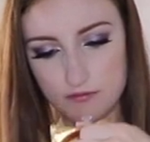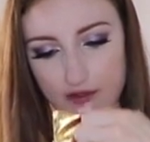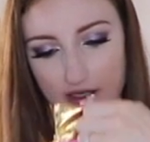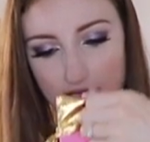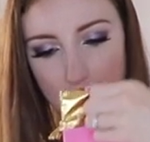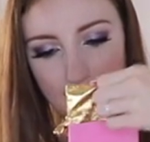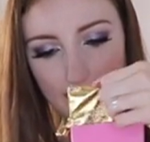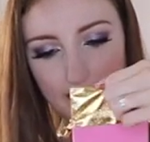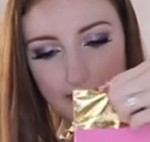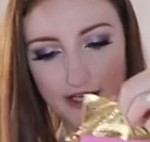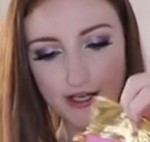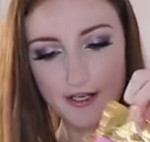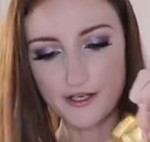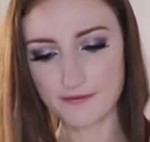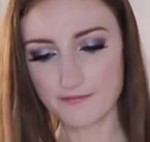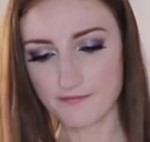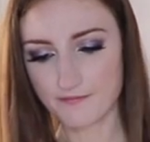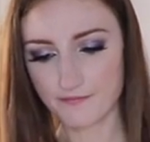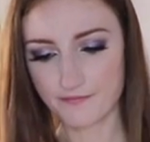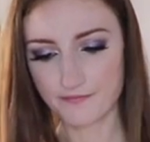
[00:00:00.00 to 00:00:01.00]
Yeah, there we go.
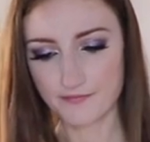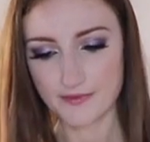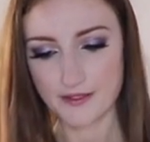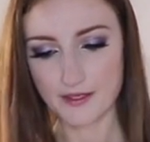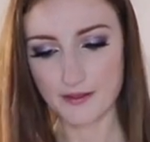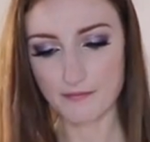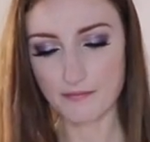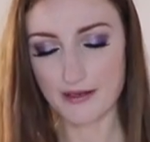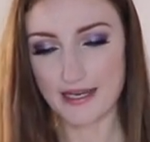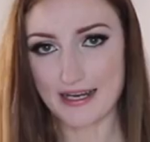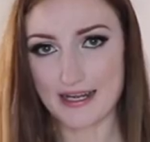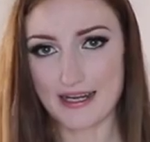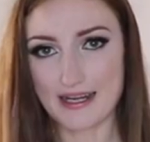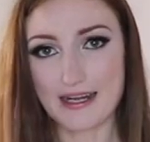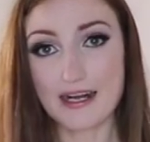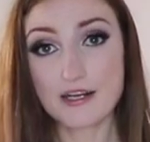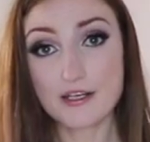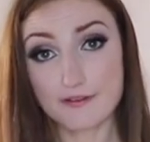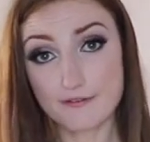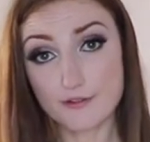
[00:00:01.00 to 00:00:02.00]
But
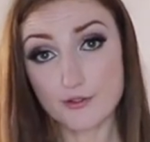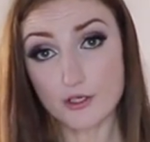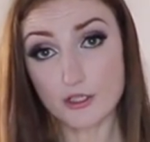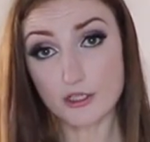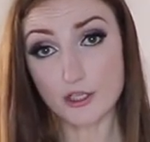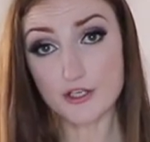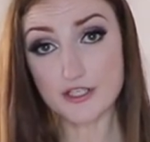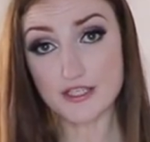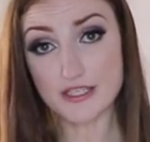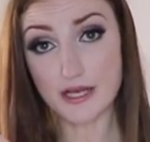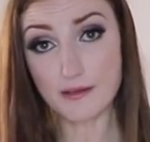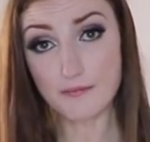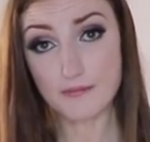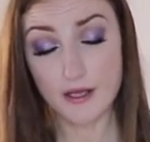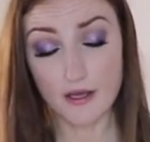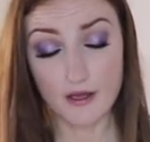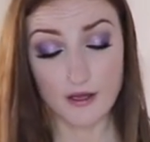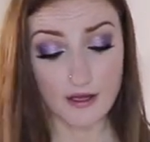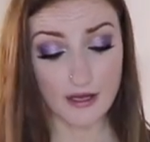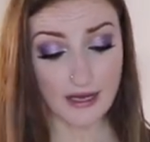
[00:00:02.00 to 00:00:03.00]
uh, I'll give you a close up.